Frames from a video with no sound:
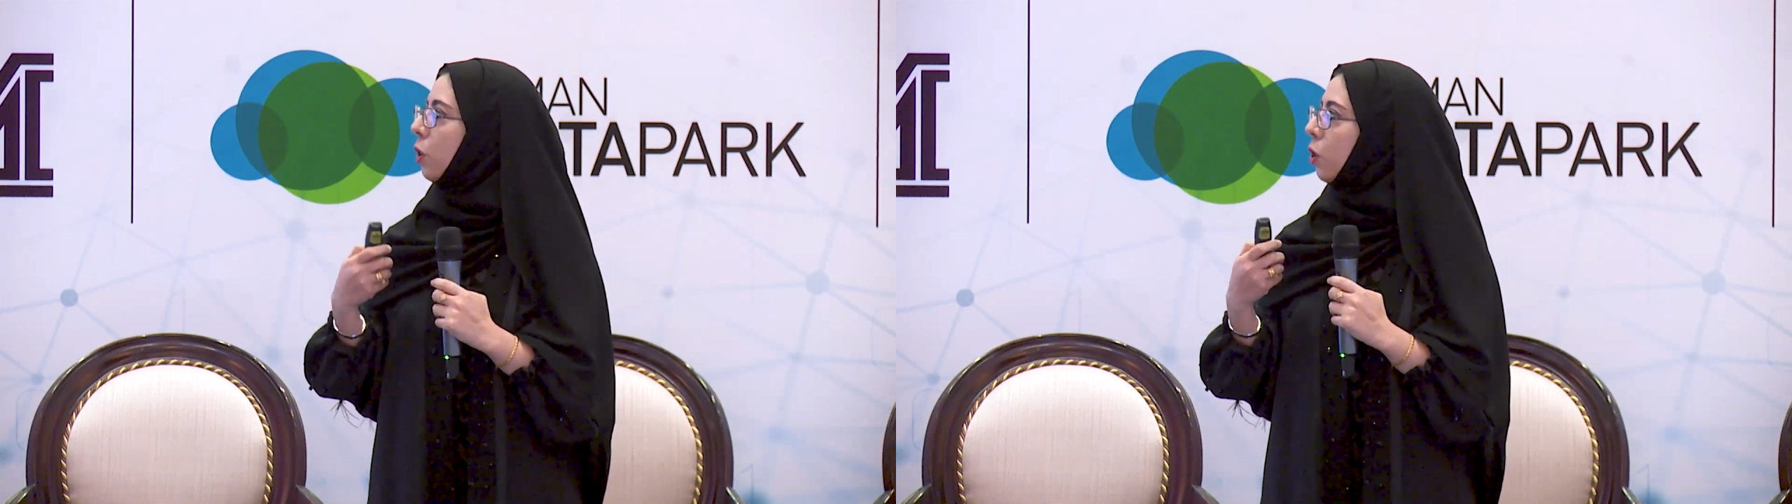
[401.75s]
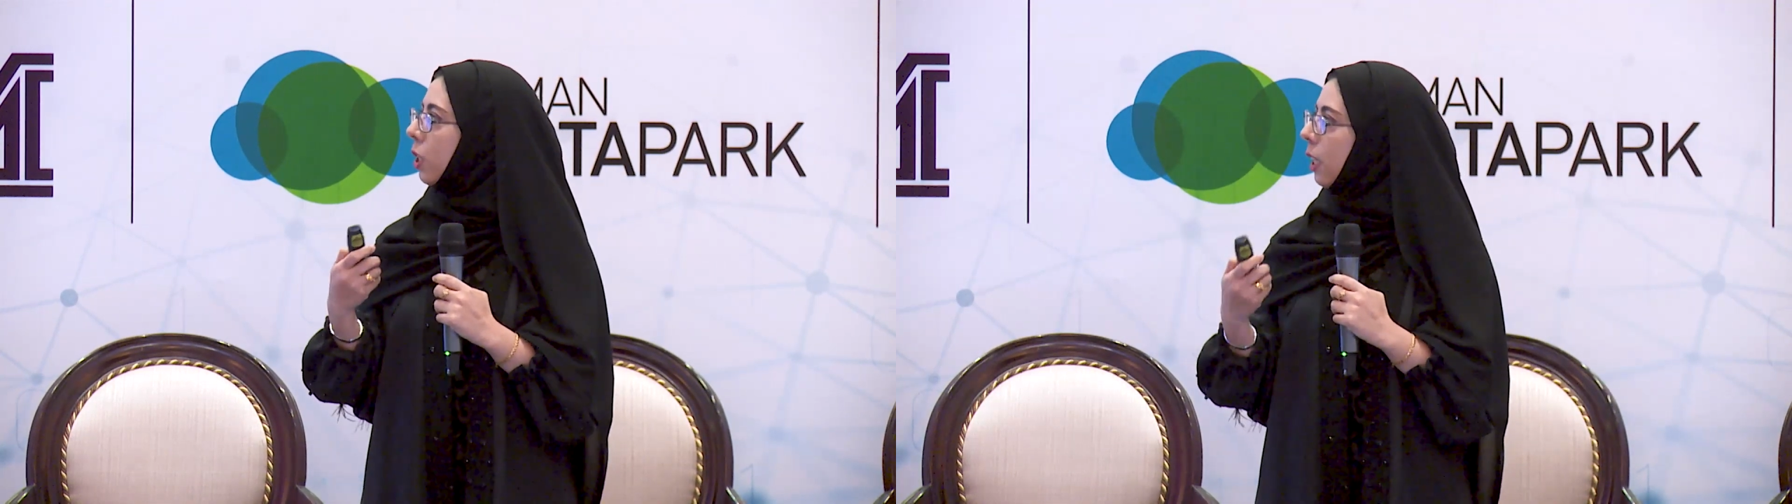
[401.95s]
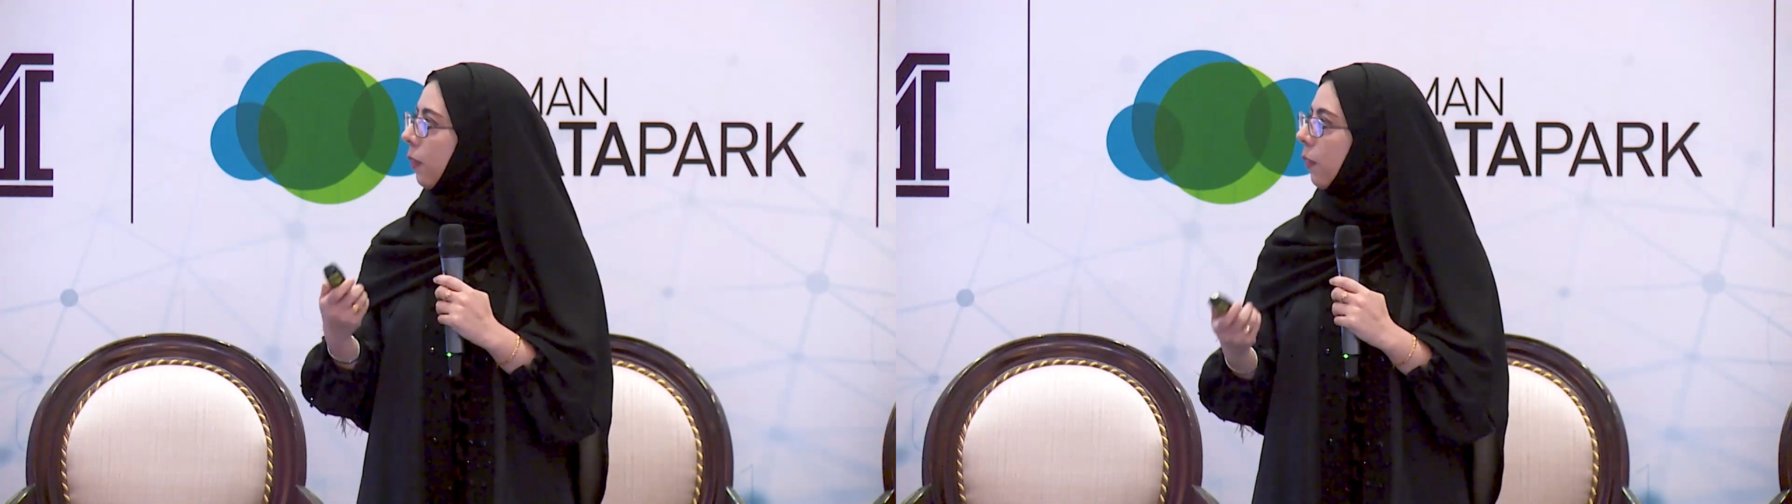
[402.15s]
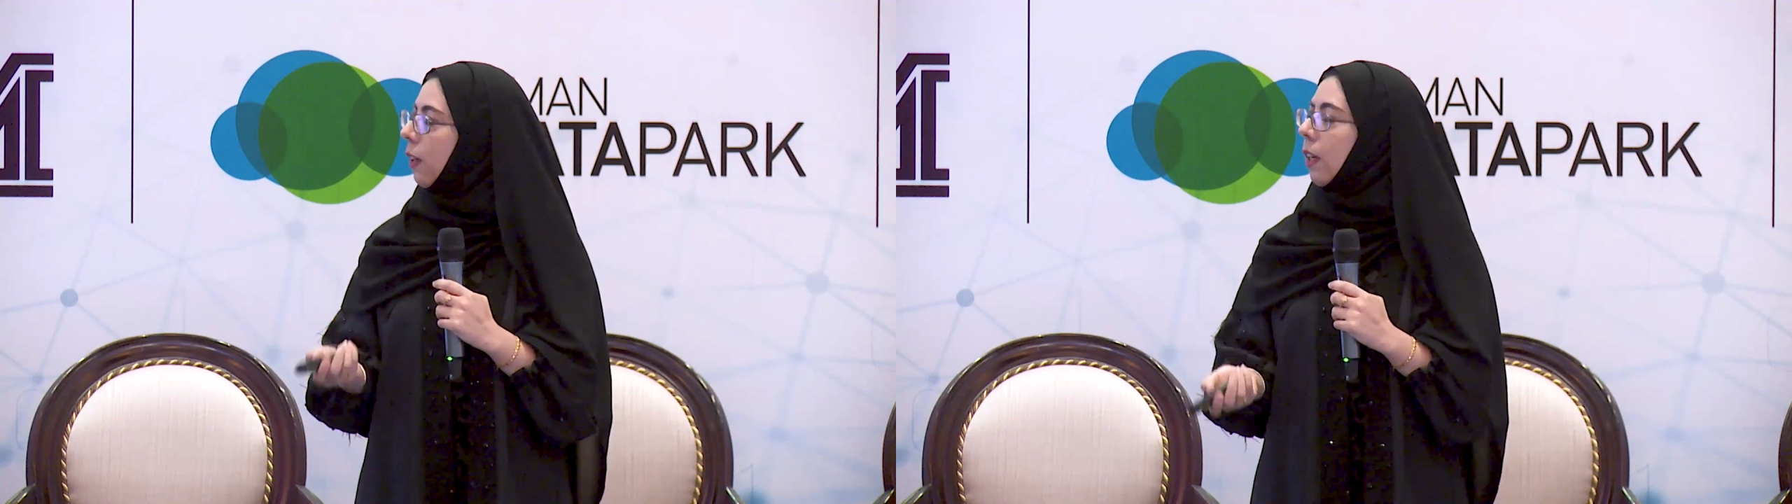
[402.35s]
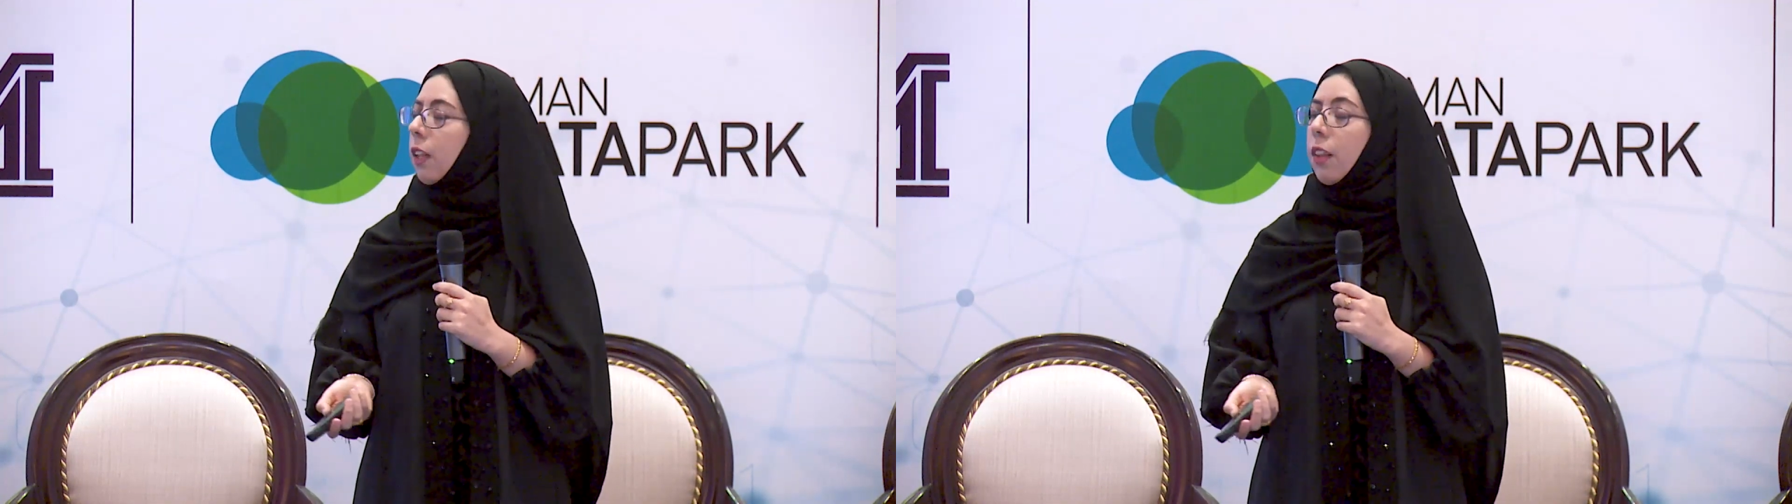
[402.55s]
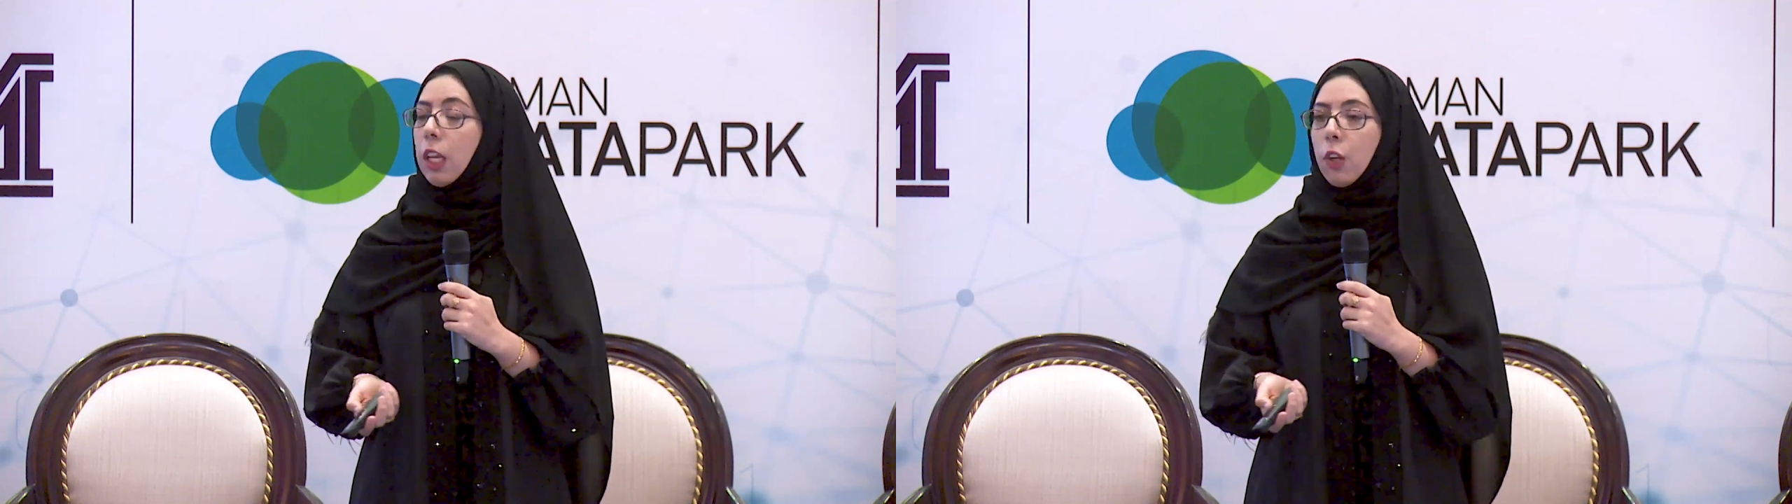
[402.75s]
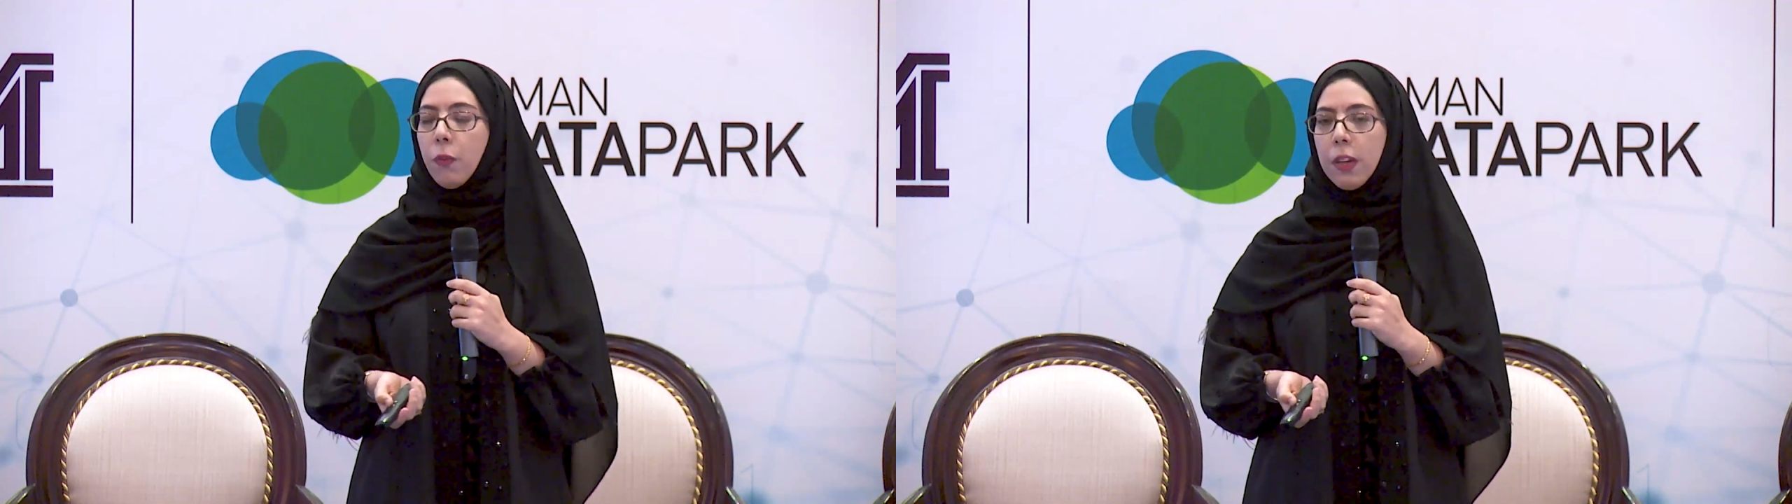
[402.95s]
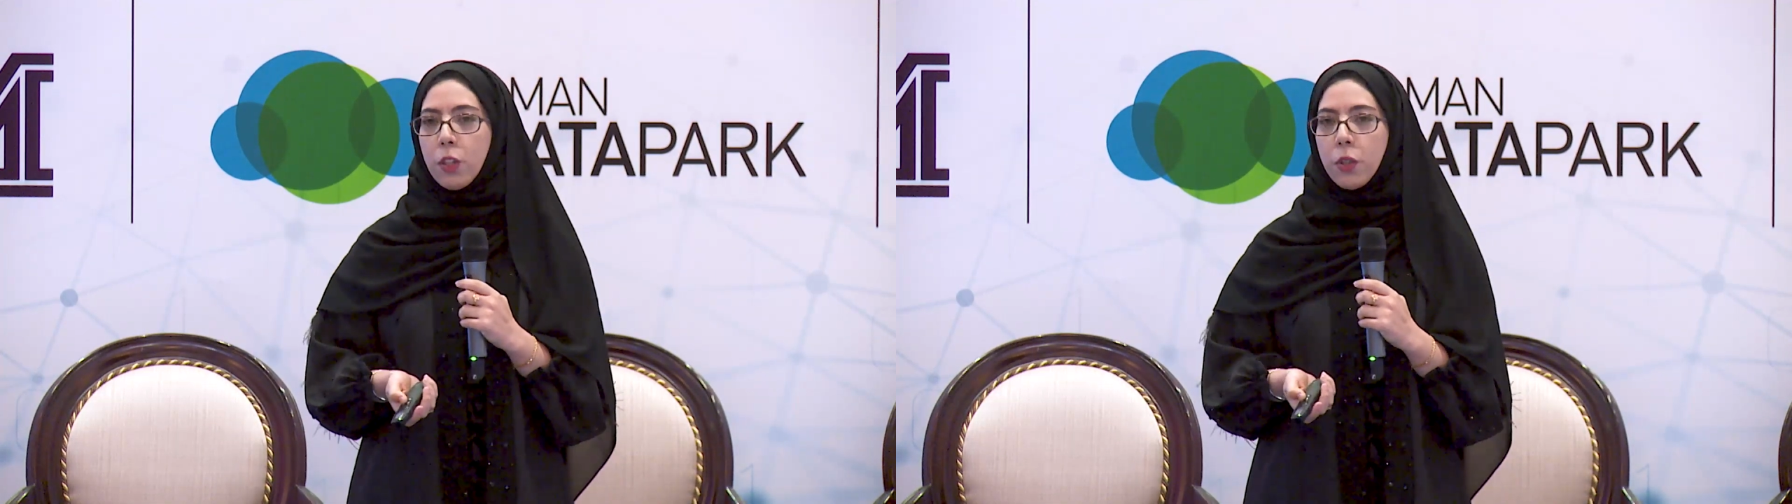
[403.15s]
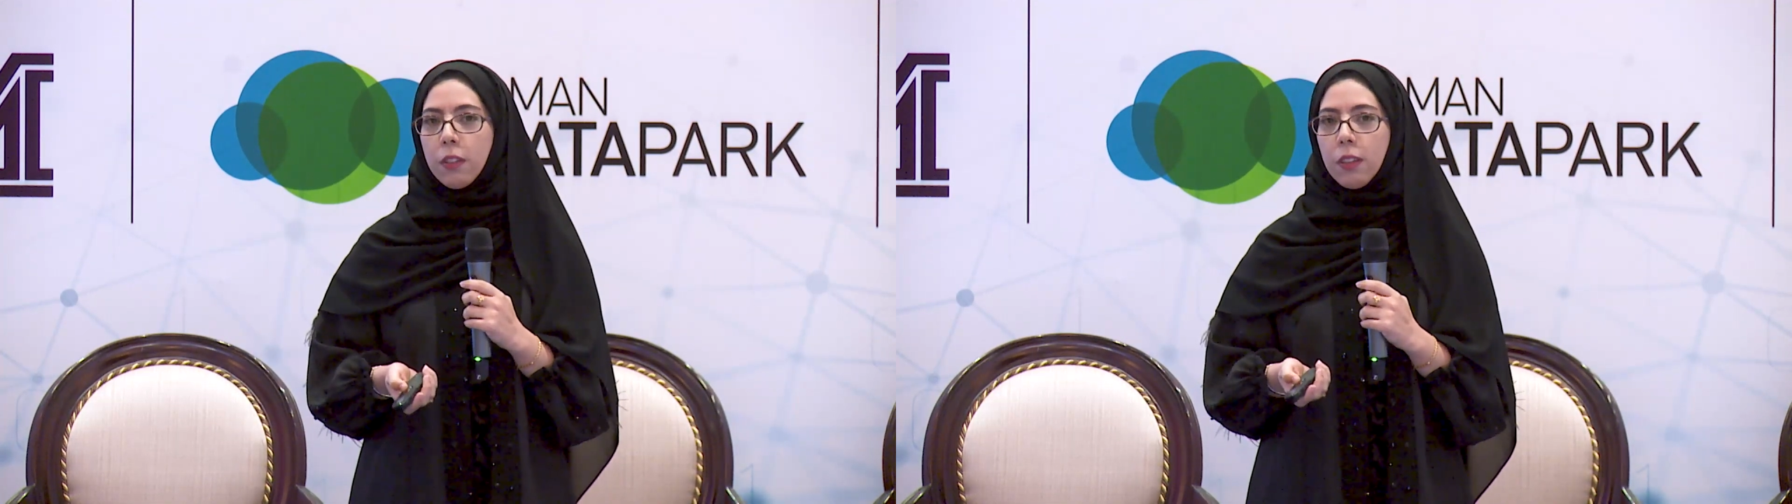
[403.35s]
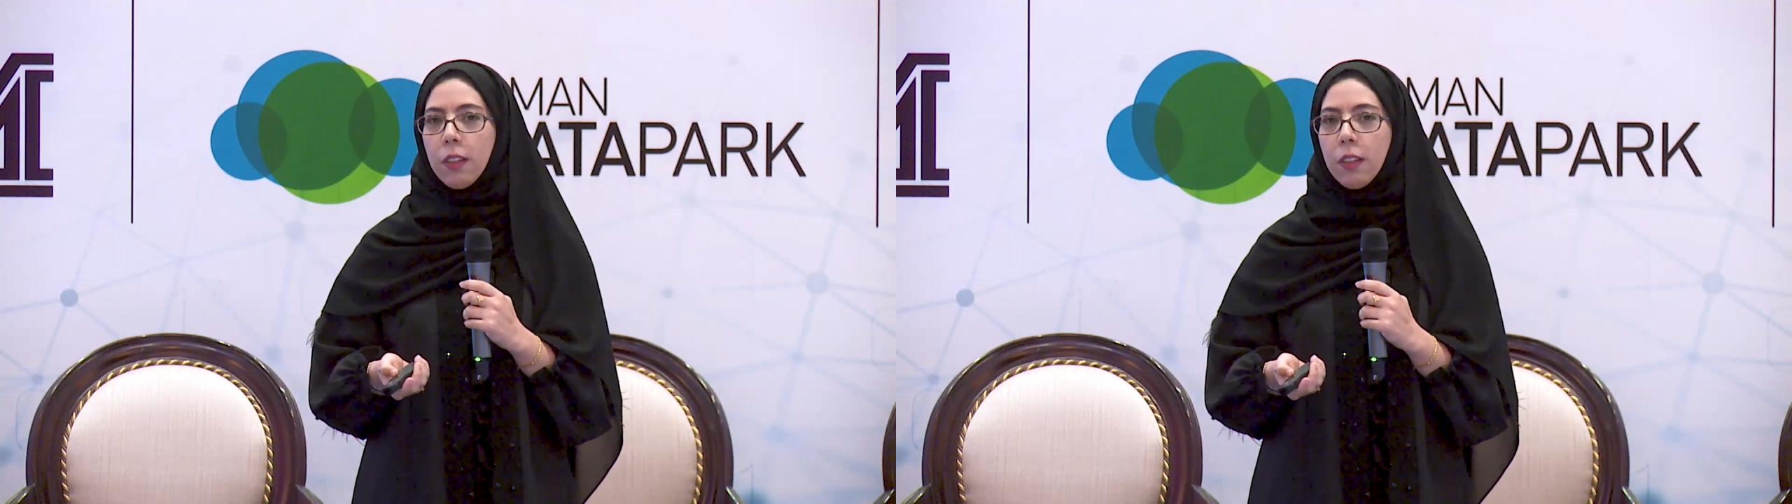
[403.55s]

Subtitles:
achieve the innovation.